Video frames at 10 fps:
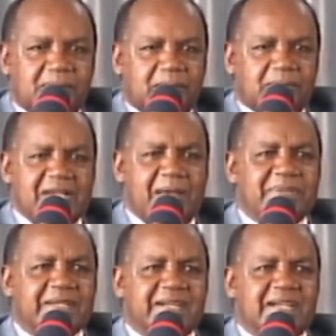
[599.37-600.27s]
we are
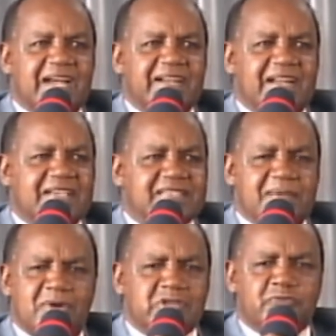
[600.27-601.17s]
being regarded as the
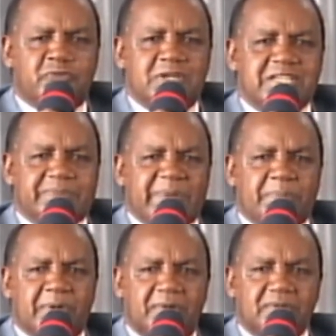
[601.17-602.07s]
most foolish
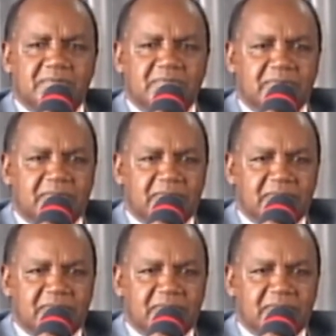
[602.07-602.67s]
people. Somebody